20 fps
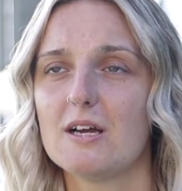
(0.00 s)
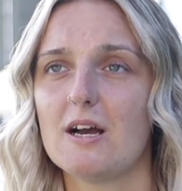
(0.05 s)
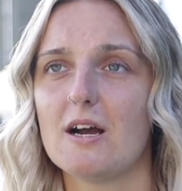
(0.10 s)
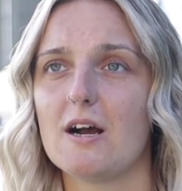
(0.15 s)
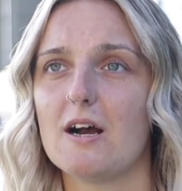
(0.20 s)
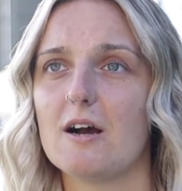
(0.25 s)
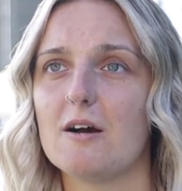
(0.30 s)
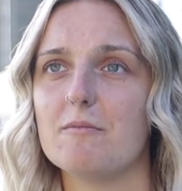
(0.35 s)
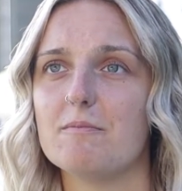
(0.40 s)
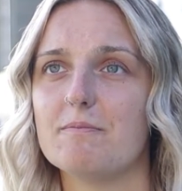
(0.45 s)

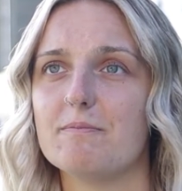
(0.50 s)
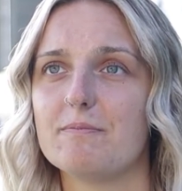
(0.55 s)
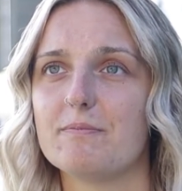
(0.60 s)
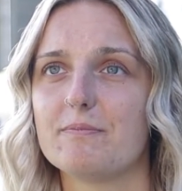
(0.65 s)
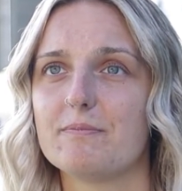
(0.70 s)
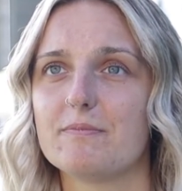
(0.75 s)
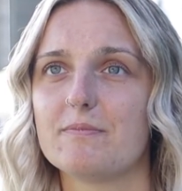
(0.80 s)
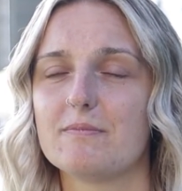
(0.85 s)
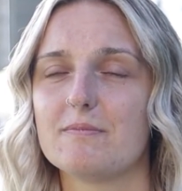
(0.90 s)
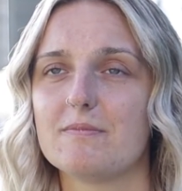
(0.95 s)

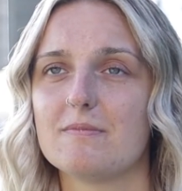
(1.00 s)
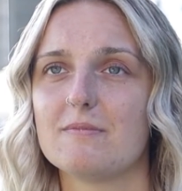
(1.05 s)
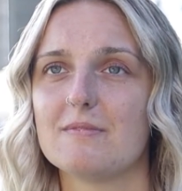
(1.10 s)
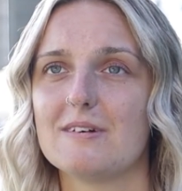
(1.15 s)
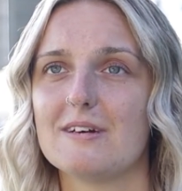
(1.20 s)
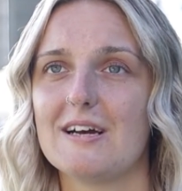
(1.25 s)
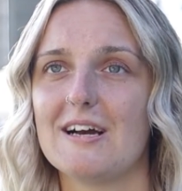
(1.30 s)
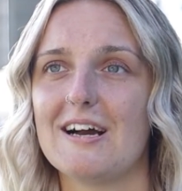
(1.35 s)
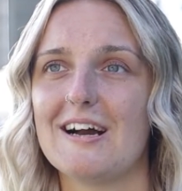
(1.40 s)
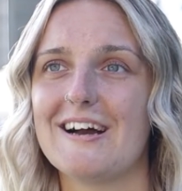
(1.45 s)

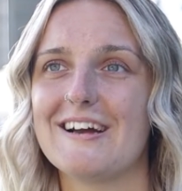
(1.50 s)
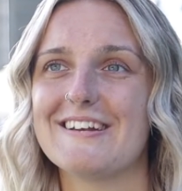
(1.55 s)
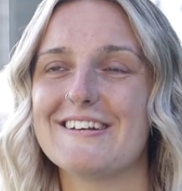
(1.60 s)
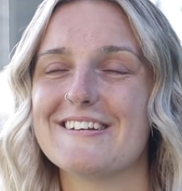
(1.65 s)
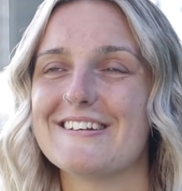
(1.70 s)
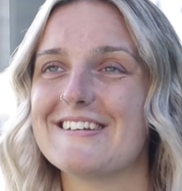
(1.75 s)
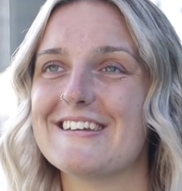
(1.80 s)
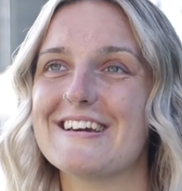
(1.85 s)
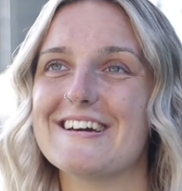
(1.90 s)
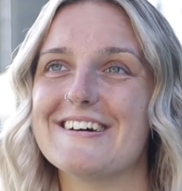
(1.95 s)
And
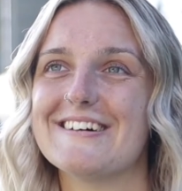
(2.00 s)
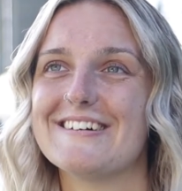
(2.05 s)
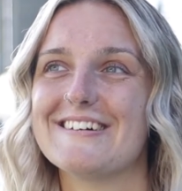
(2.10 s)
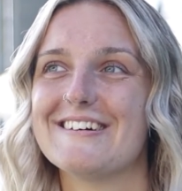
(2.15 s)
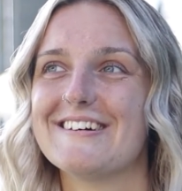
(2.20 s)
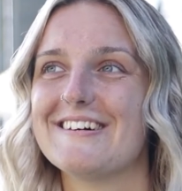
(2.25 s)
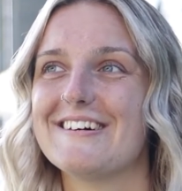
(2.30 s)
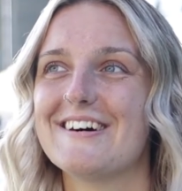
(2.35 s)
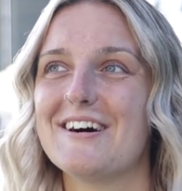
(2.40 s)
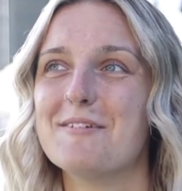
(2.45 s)
yeah,
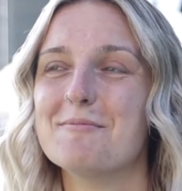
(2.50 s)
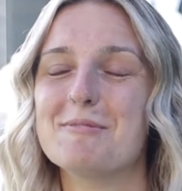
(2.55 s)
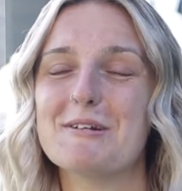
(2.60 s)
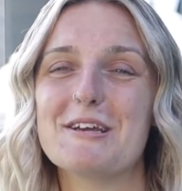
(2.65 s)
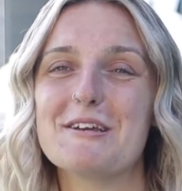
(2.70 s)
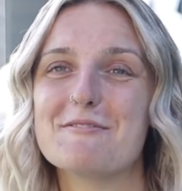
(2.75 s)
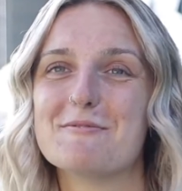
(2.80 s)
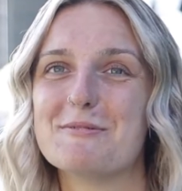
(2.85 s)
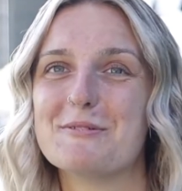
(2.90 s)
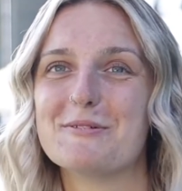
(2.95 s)

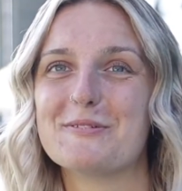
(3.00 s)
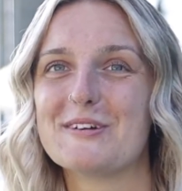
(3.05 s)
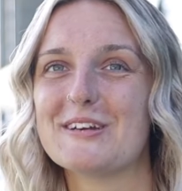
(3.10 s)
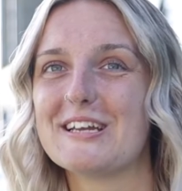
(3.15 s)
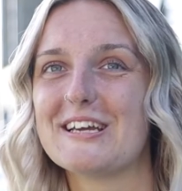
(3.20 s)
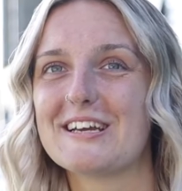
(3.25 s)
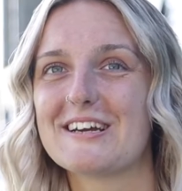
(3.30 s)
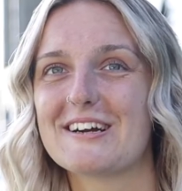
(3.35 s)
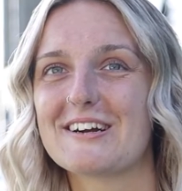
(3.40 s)
unbelievable really.